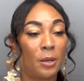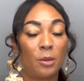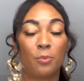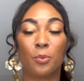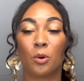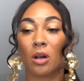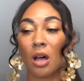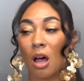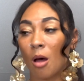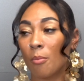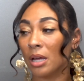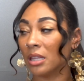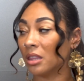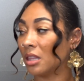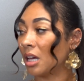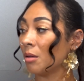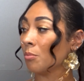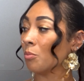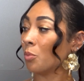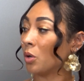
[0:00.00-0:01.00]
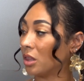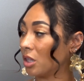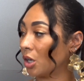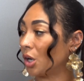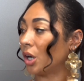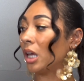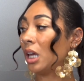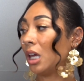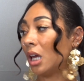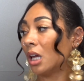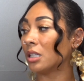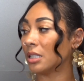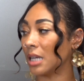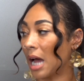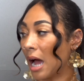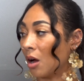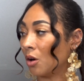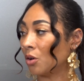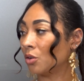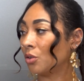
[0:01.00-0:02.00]
people come at them with their hand
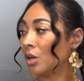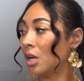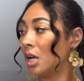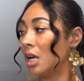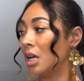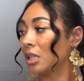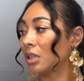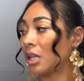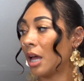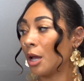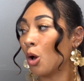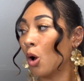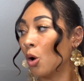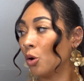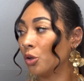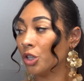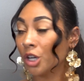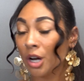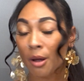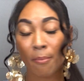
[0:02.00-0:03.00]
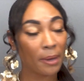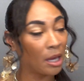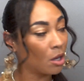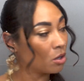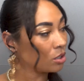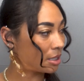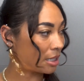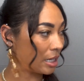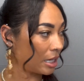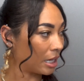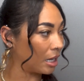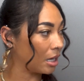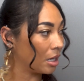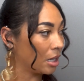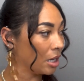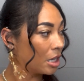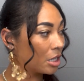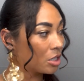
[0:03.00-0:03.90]
out, like, oh, you're a meal ticket.